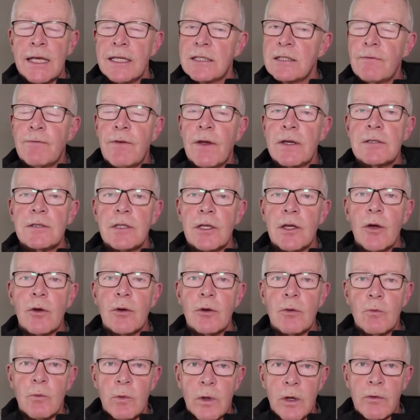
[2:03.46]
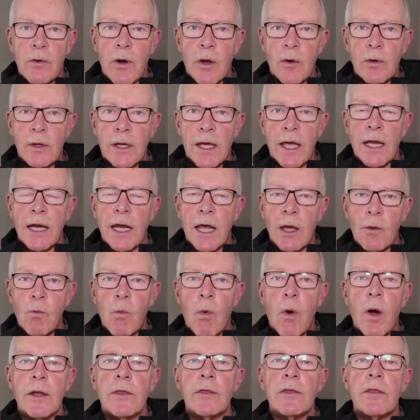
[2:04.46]
it's eventually going to wear out, and I
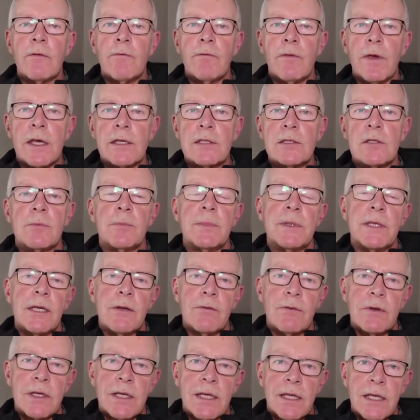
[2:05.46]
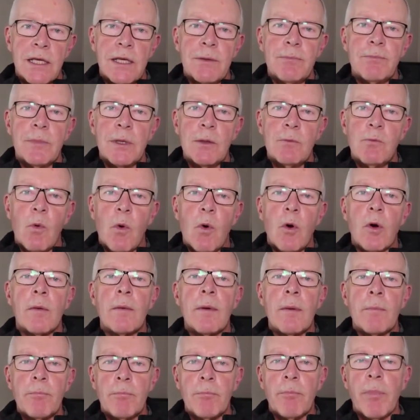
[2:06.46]
want the vest to be able to keep me
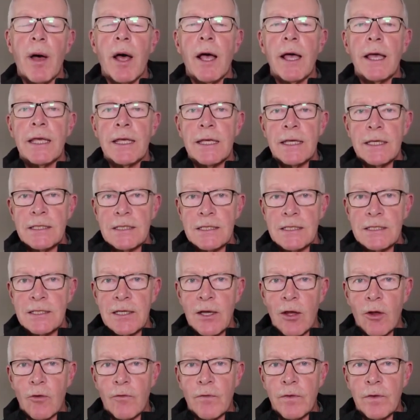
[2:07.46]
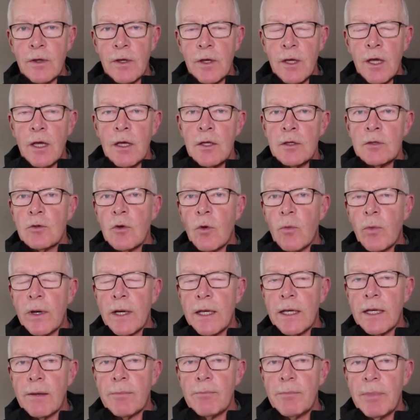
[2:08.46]
warm by itself. So
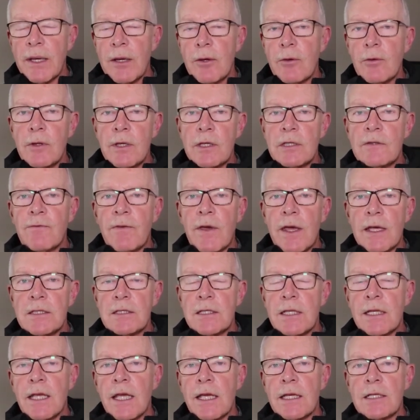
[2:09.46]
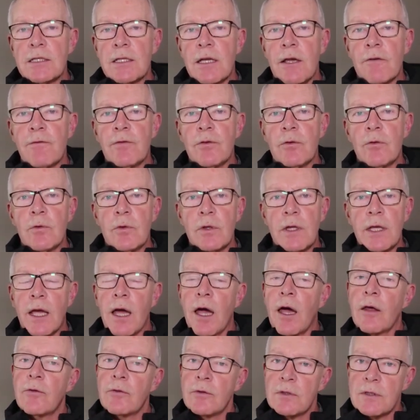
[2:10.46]
when I compared this vest against a few of
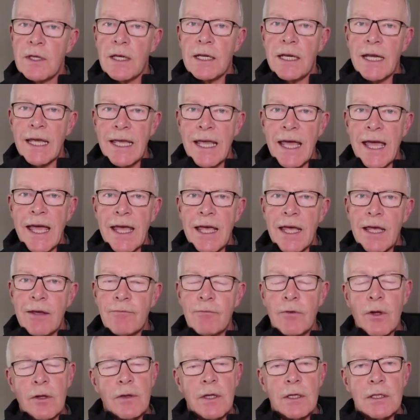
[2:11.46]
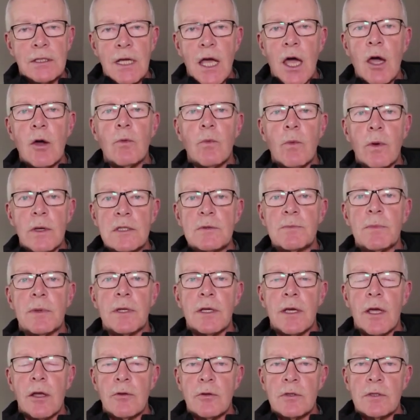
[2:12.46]
the others that I have, not the down ones,
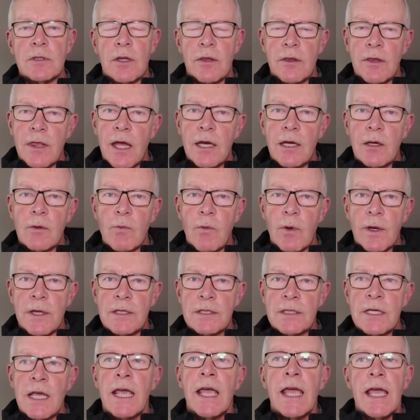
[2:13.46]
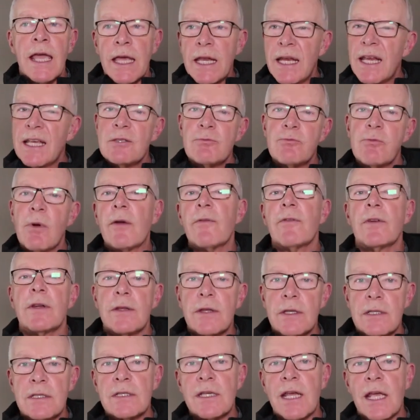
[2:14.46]
but the other synthetic ones, it has
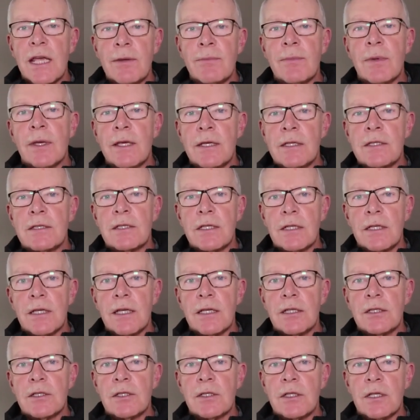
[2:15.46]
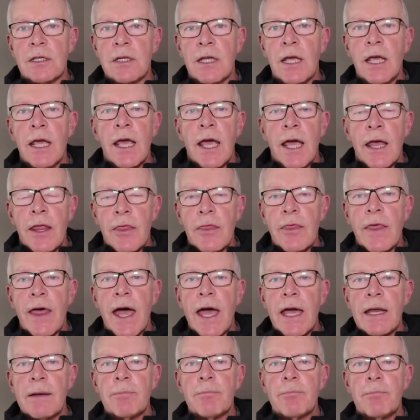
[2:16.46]
roughly the same insulation.
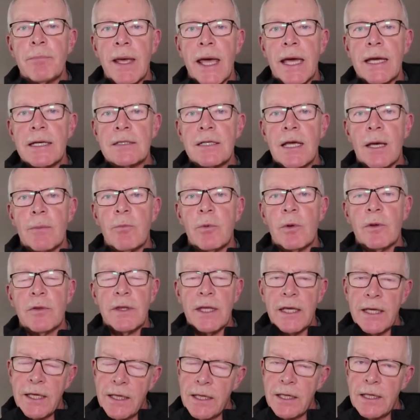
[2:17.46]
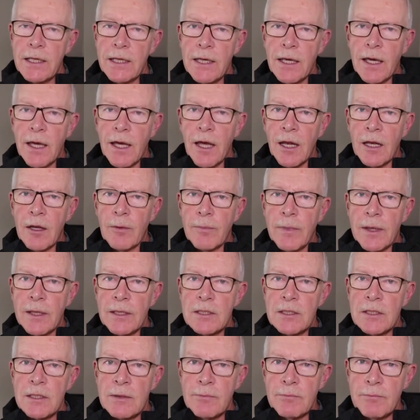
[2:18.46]
That, backed up with the heating
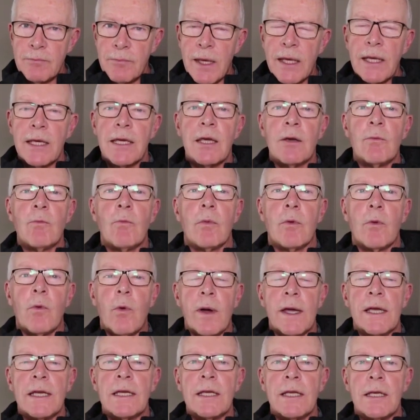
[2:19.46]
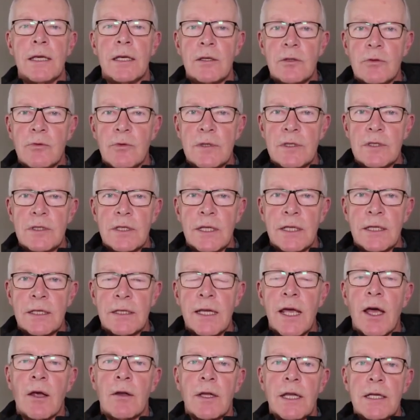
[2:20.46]
elements, make it quite interesting.
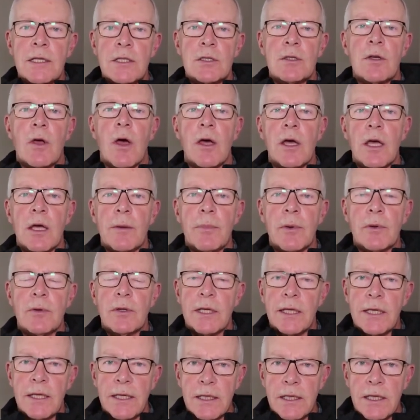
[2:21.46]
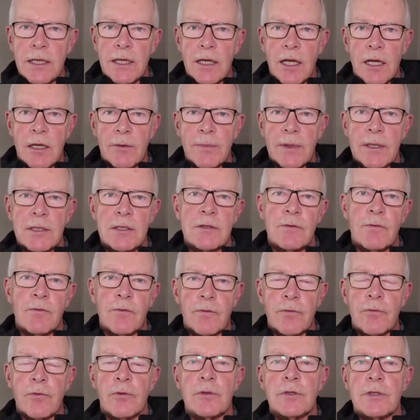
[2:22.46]
Now, let's talk about the heating elements
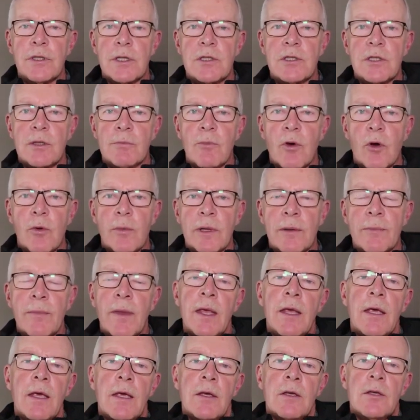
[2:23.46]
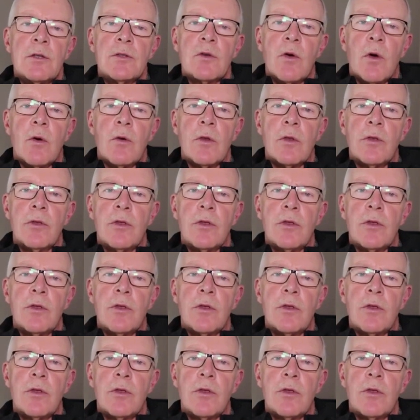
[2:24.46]
for just a moment. So